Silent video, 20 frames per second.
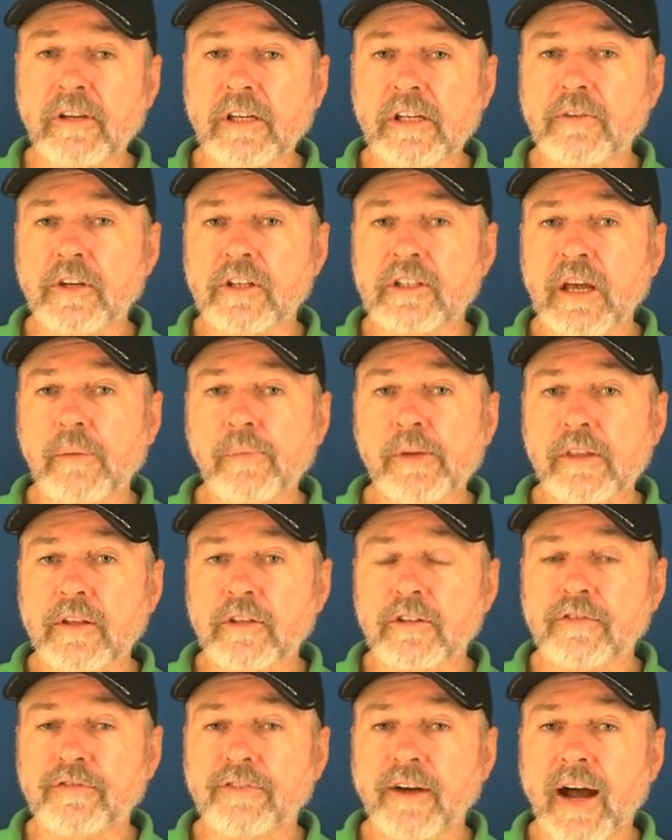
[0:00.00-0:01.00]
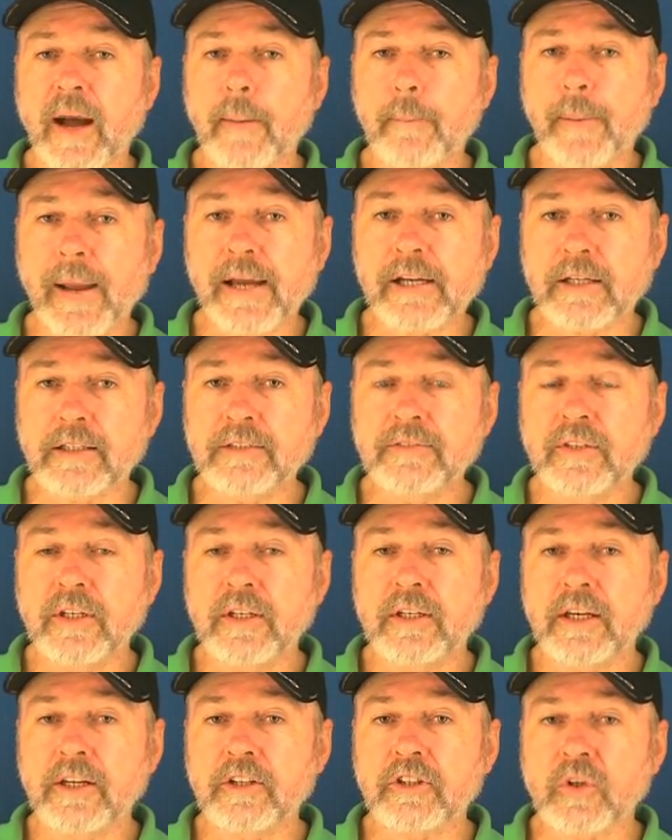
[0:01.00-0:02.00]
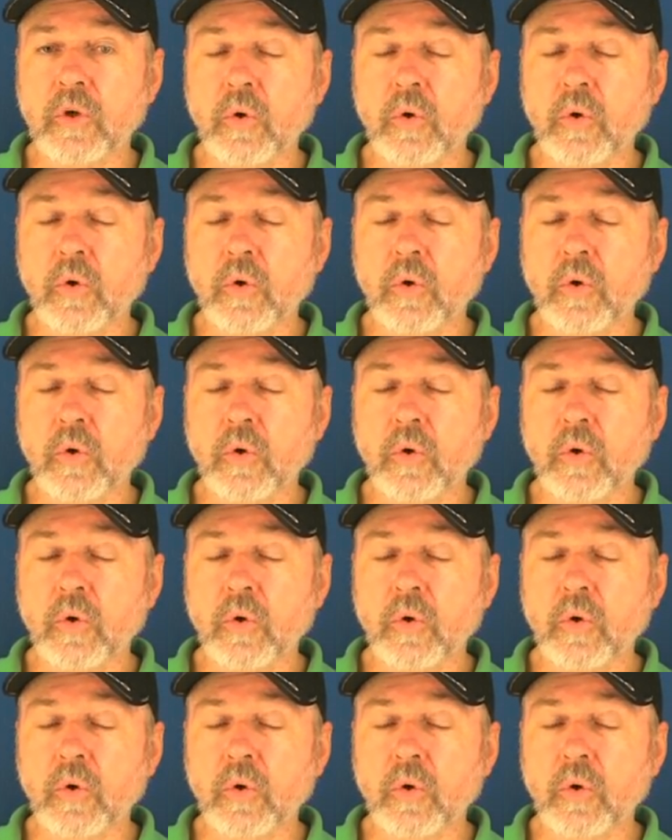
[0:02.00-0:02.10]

because I'm going to give you something that's far better.